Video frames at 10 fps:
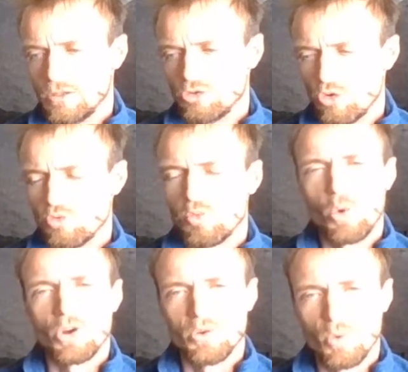Draw
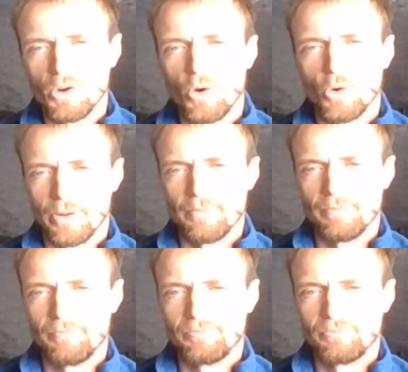what you want on it.
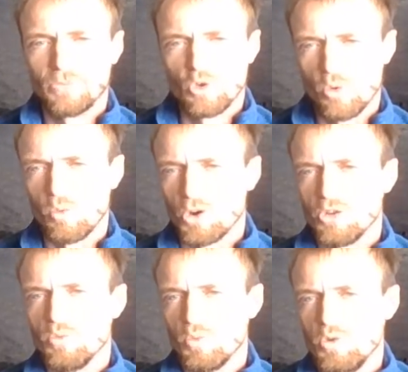Draw what
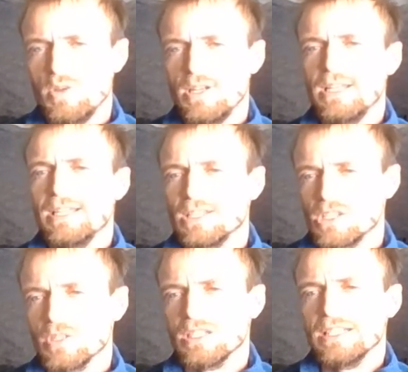you really
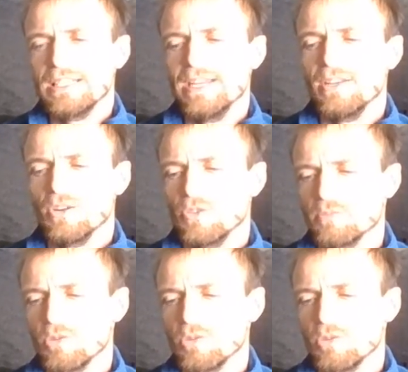seriously need on this